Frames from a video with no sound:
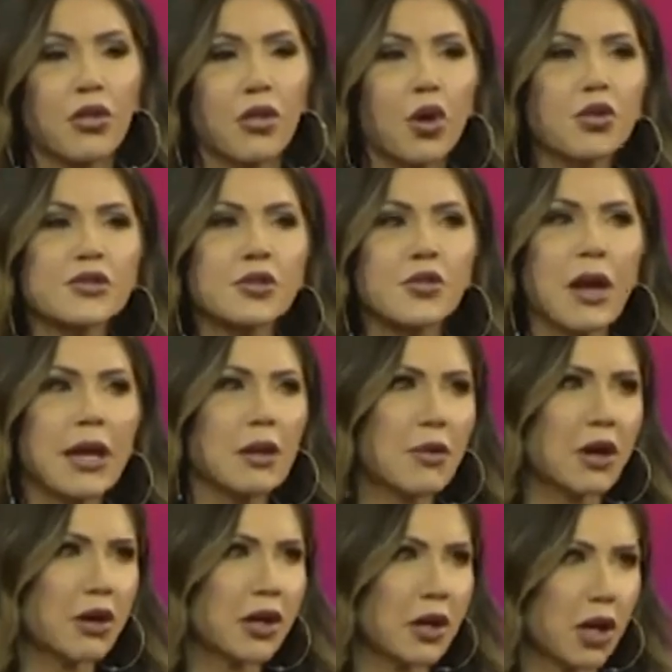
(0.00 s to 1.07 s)
Those who hate
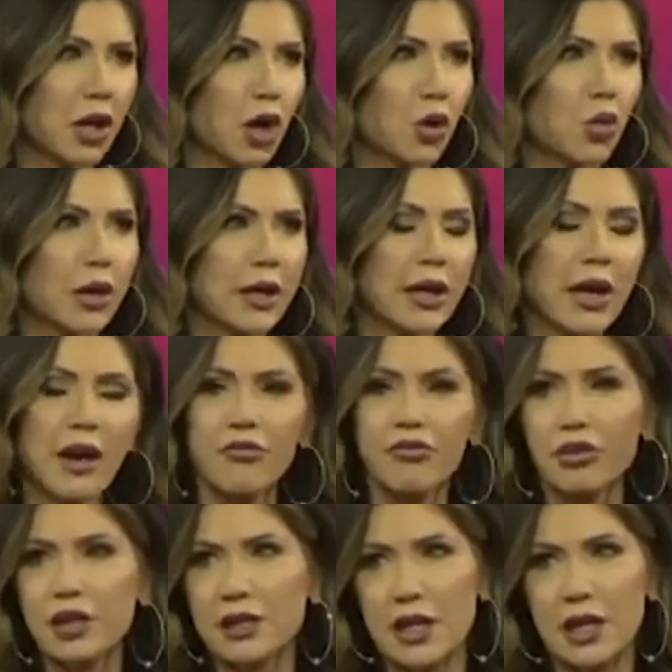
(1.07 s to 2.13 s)
America are working
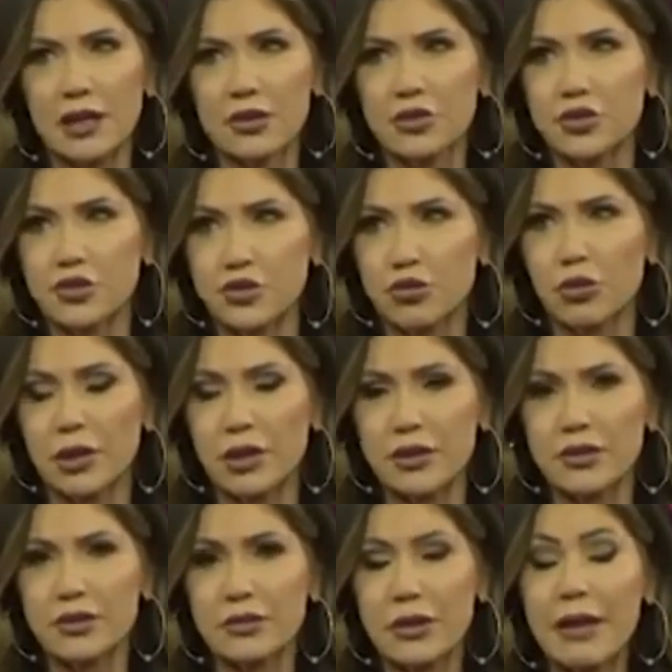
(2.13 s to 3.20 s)
every day to destroy
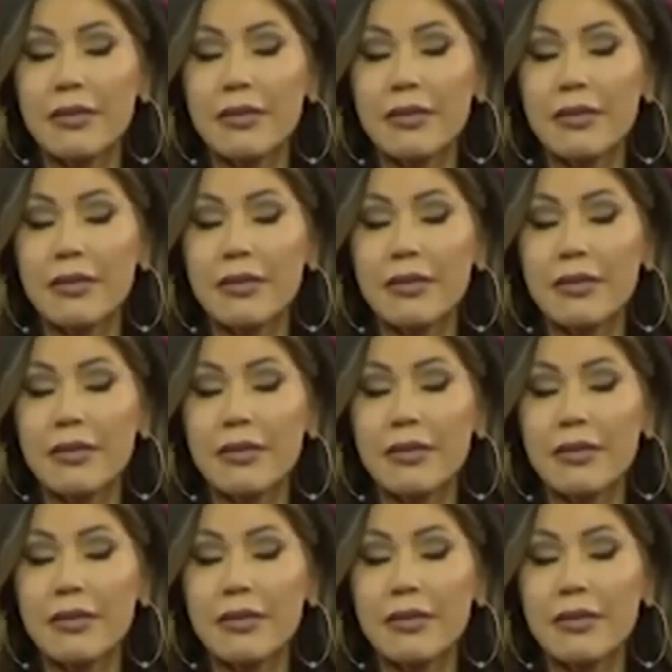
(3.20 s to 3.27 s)
it.